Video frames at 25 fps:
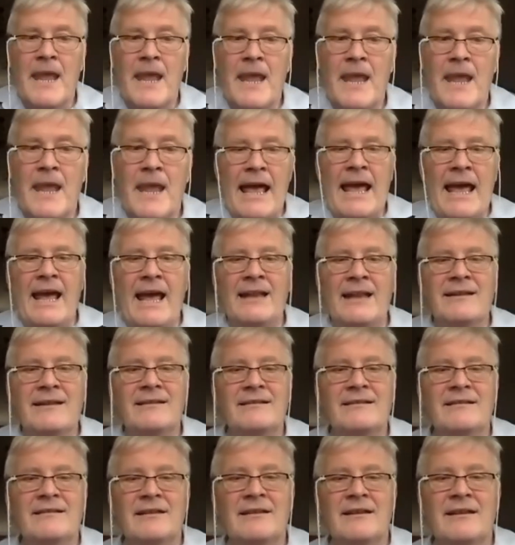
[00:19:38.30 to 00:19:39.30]

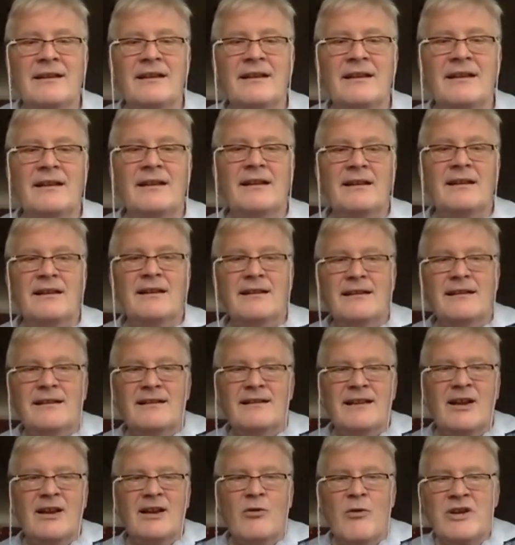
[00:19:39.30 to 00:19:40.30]
And
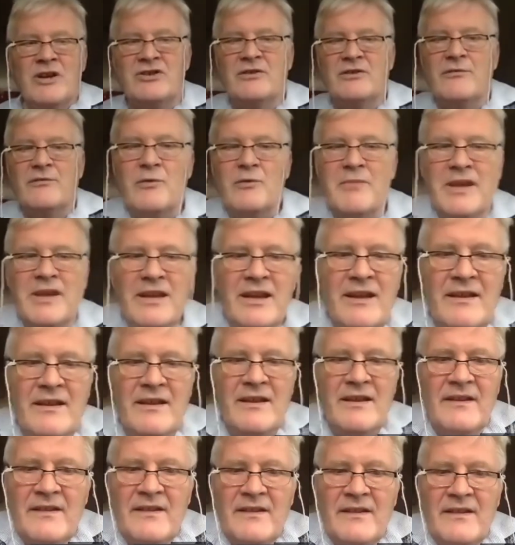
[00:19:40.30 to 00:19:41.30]
the question for
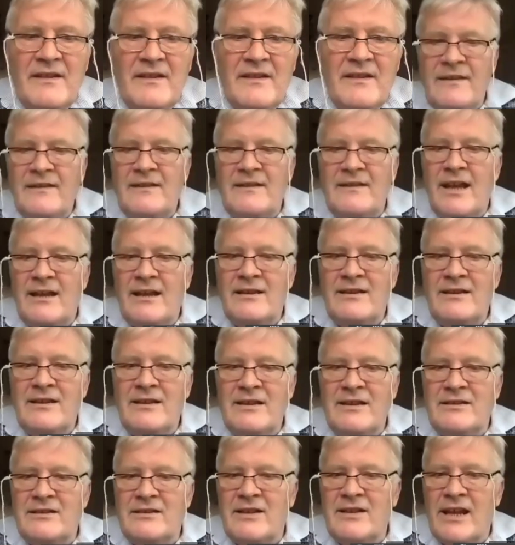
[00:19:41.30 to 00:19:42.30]
me is is it
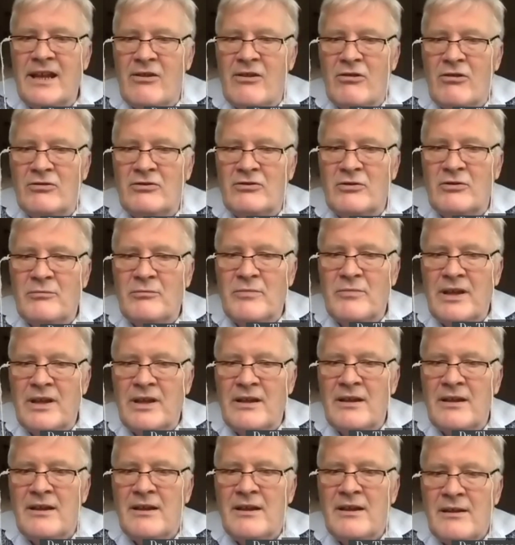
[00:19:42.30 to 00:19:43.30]
a neat
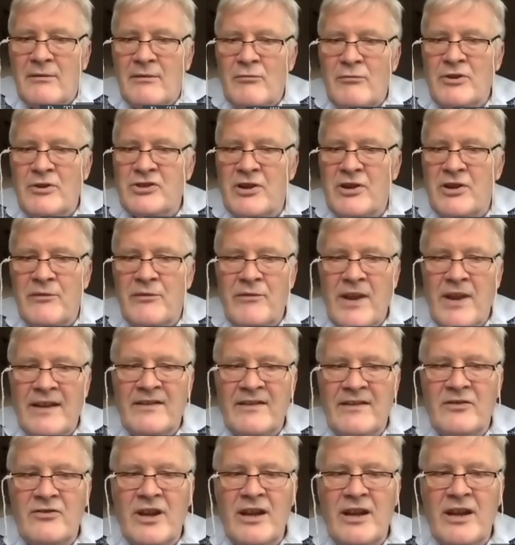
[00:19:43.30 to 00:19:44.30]
dichotomy which
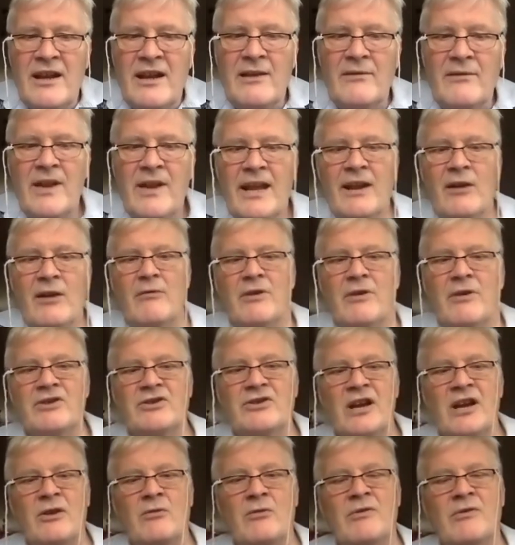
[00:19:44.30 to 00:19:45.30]
reflects real life
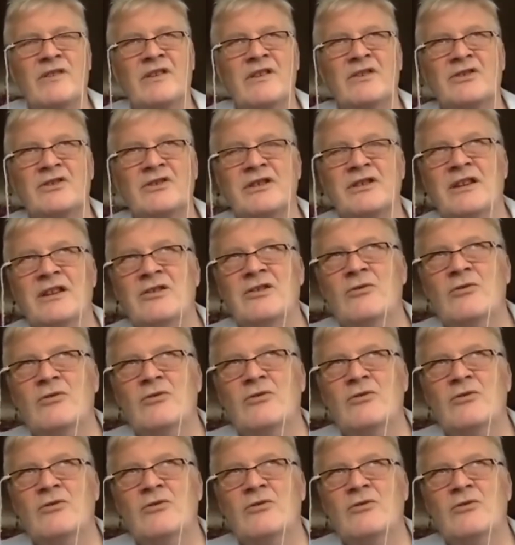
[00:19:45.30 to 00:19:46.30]
language acquisition and
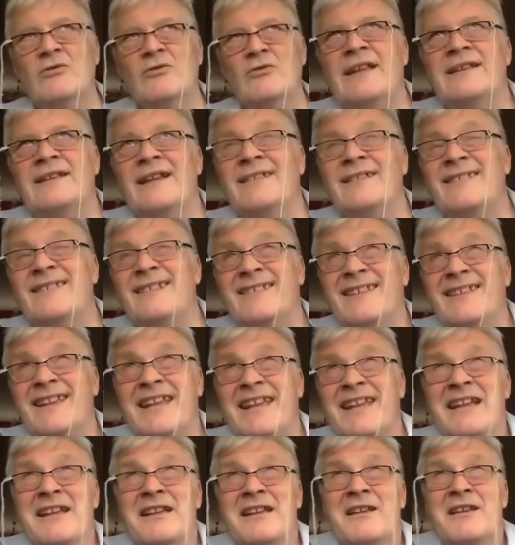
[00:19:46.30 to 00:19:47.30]
use? And as I say,
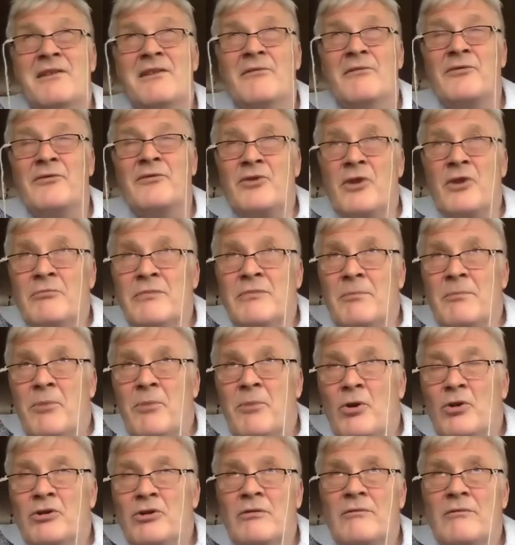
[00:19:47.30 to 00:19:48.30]
from the
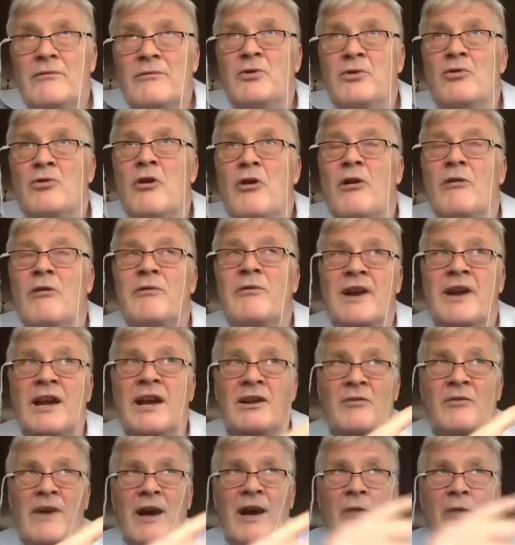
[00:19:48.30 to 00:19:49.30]
point of view of kind
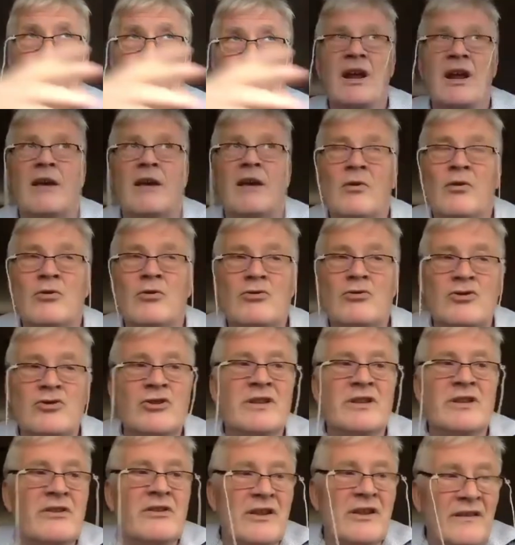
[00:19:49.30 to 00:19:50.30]
of our
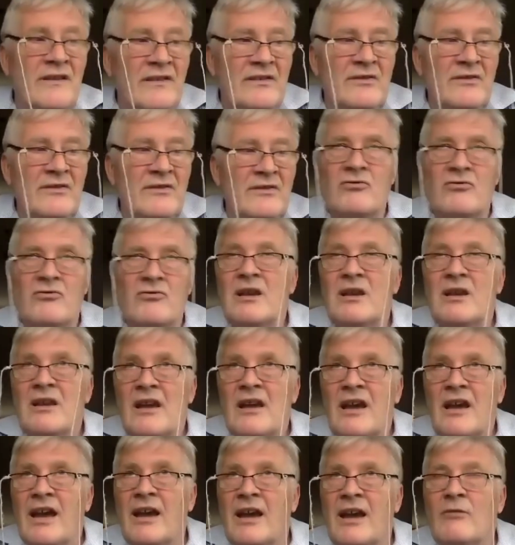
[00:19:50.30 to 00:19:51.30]
evolutionary history,
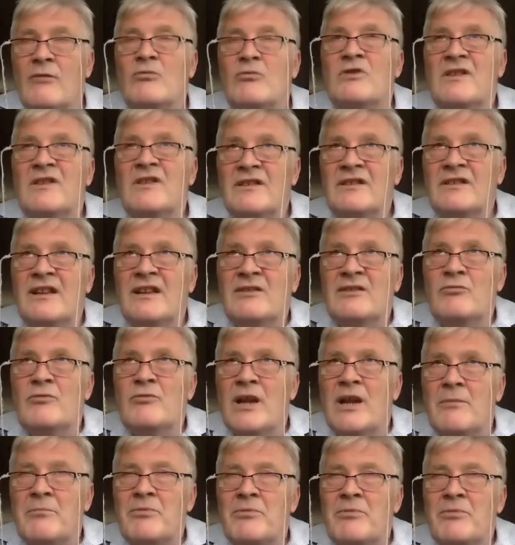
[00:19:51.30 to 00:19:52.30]
I would say that
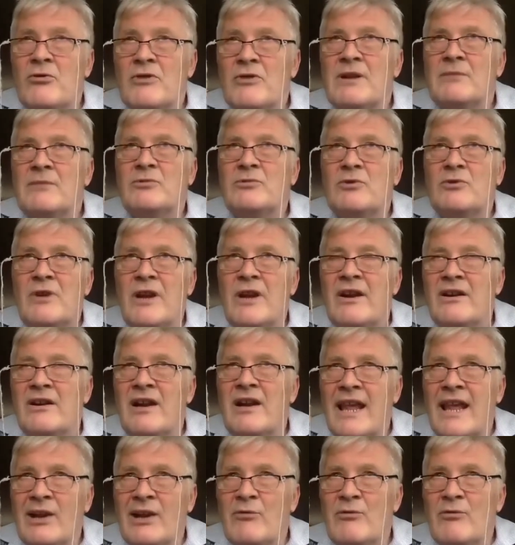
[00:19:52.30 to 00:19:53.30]
we are programmed to learn
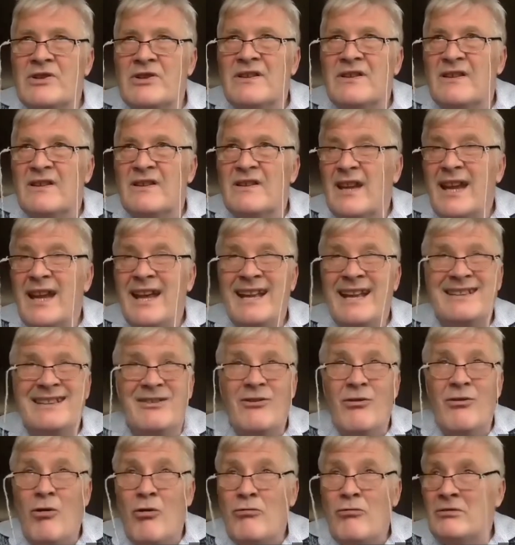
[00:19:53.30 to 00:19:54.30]
languages at
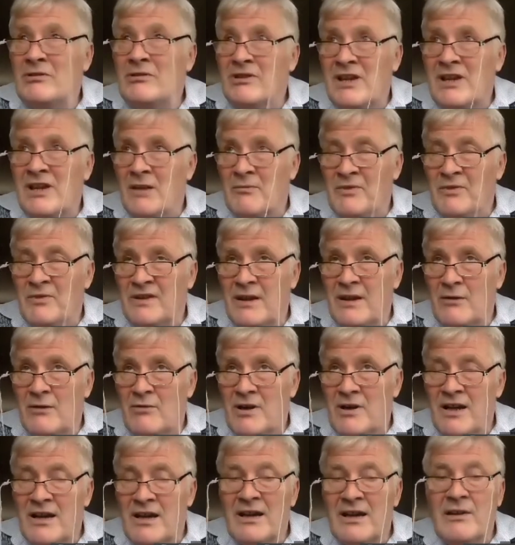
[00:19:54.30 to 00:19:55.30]
all times in
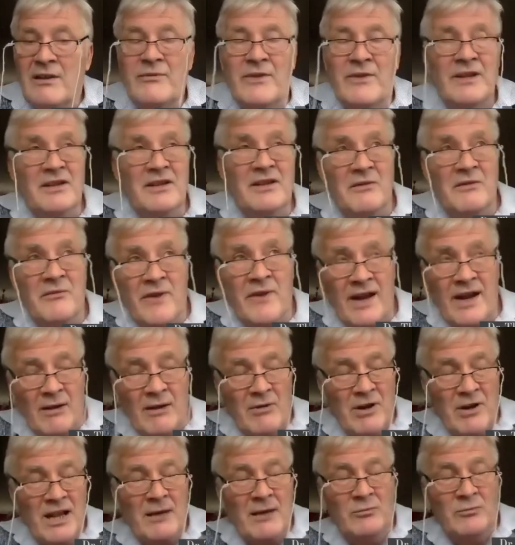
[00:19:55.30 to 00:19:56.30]
our life. And in fact, I
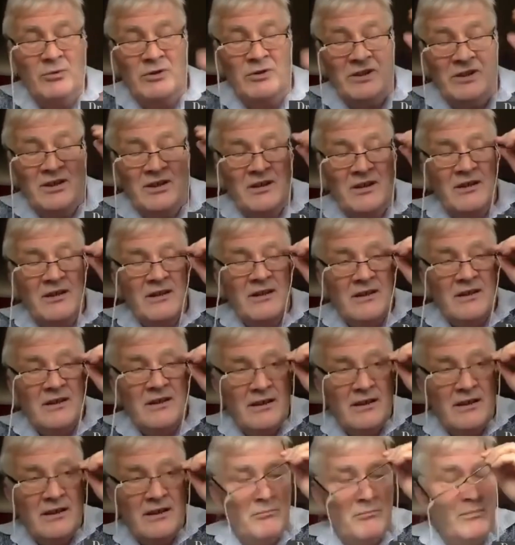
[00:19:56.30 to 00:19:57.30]
will come to it
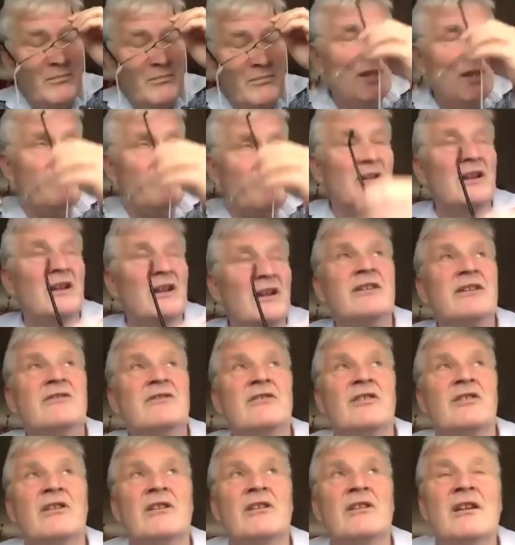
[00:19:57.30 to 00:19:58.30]
a, uh, a bit
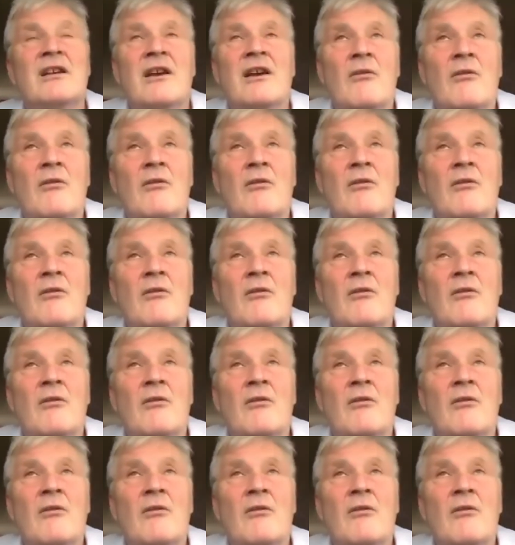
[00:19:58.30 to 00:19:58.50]
later.